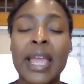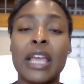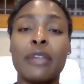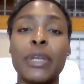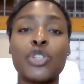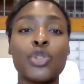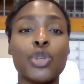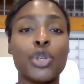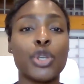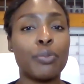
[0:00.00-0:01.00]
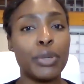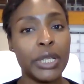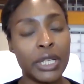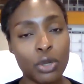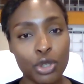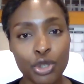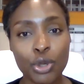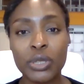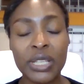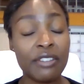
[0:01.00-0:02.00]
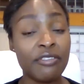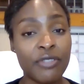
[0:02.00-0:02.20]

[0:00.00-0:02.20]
and make sure you're putting in controls and